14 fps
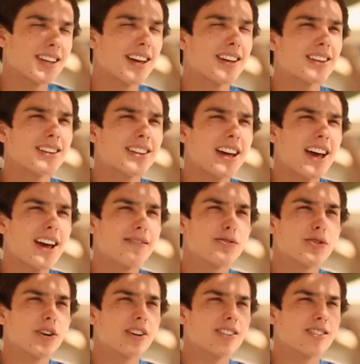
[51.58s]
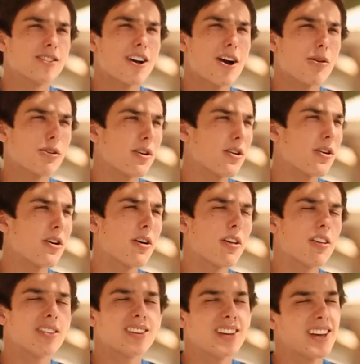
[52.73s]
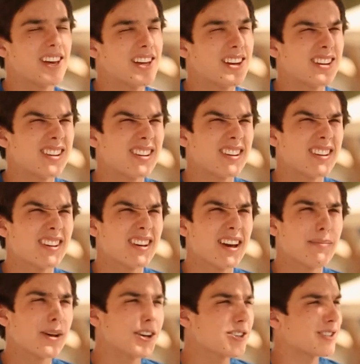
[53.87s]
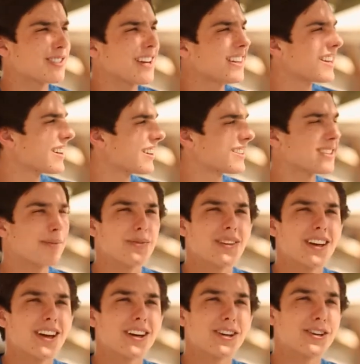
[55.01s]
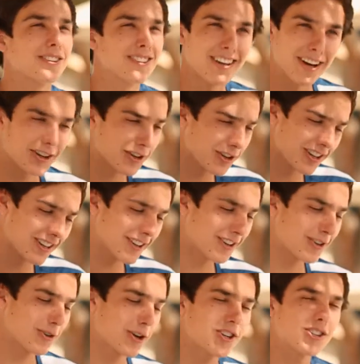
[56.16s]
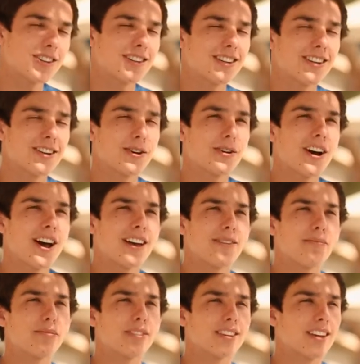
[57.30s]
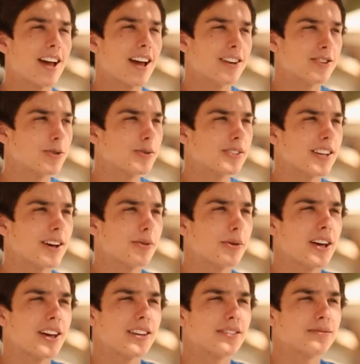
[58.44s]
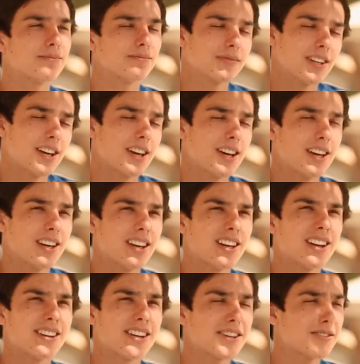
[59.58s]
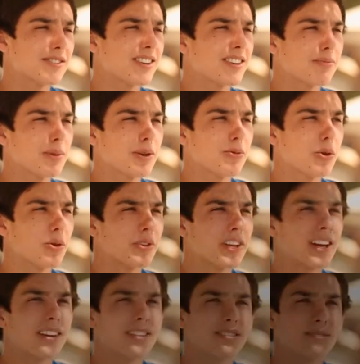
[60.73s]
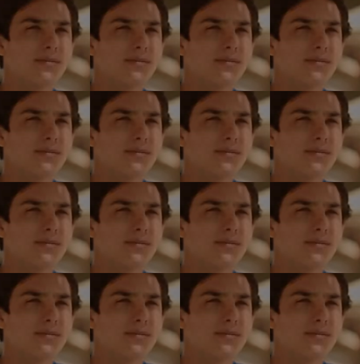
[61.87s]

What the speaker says: that have drugs or alcohol. And I'm not just saying that because I'm a goody good Christian, you know. I choose that way, and Desert's done a big role in that.